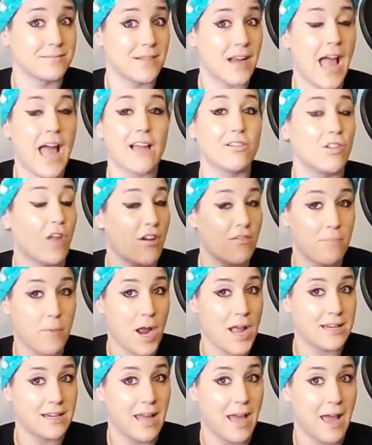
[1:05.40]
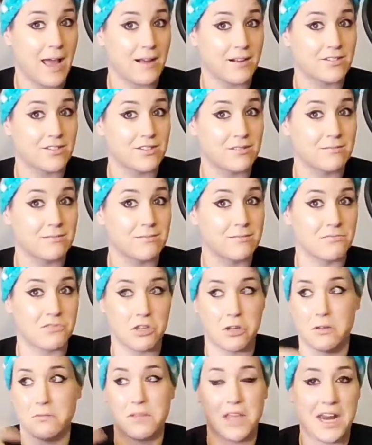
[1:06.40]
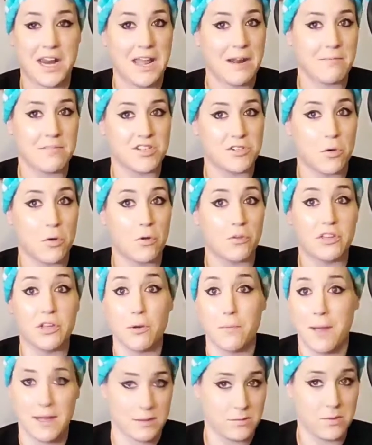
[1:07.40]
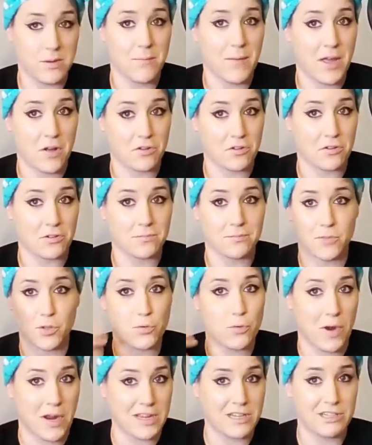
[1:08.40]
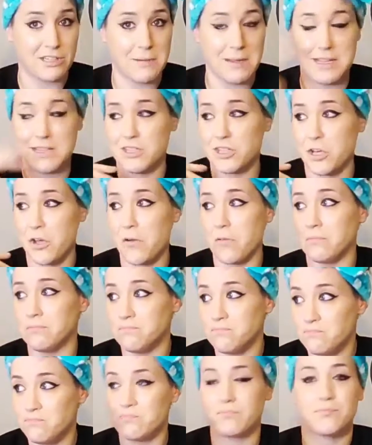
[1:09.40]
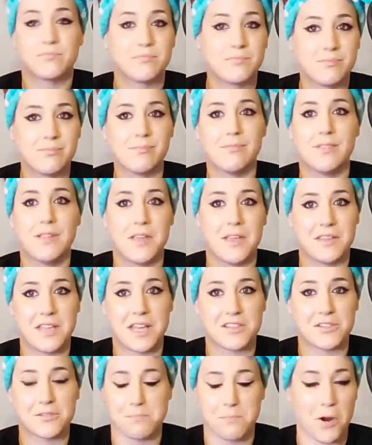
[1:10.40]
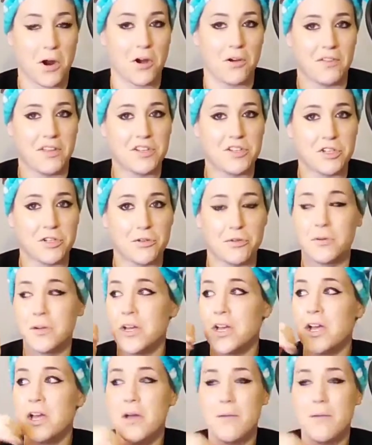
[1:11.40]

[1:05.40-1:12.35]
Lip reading: I love Brian Cox, so that had me sold. He reminds me of my uncle who raised me, so that's part of it too.